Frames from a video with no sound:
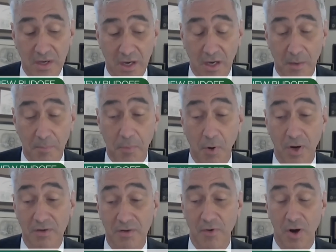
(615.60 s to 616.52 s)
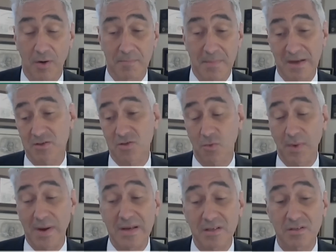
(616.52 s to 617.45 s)
uh, part of our
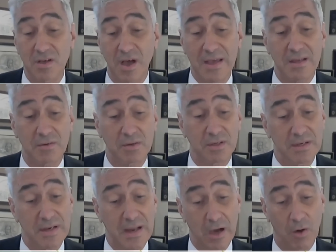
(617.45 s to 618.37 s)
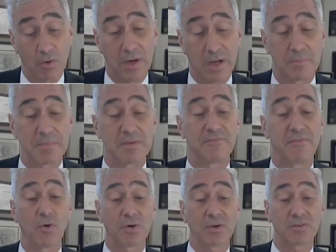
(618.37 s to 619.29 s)
Mediterranean diet can now kind of be
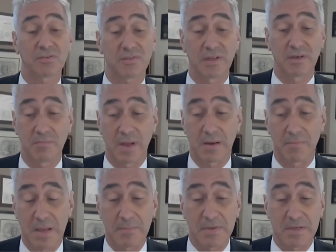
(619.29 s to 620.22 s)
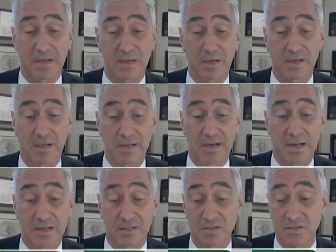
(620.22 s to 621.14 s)
focused and, and maybe uh,
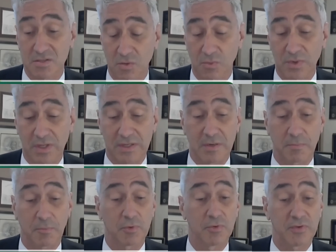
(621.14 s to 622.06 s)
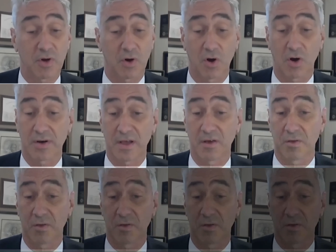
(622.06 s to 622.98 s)
enhanced to really improve your heart
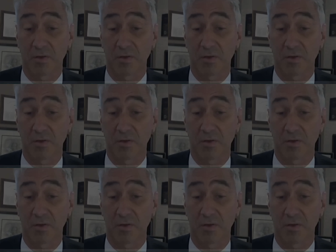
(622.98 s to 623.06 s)
health.